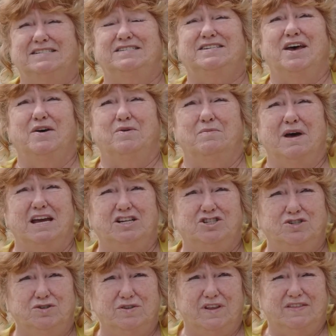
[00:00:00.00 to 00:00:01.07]
So make
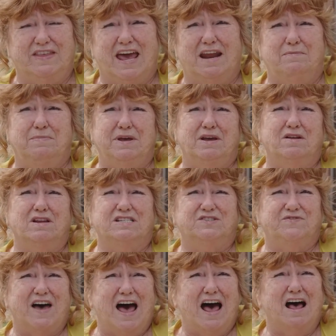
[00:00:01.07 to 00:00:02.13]
sure that that appeal is
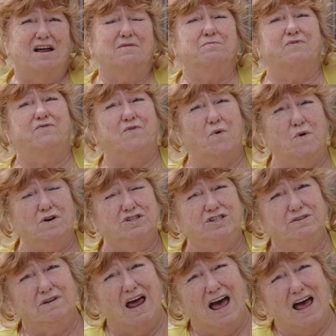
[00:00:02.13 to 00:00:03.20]
filed before
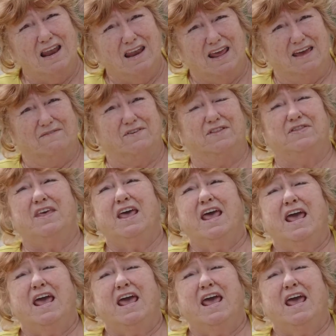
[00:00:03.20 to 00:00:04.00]
July 11th.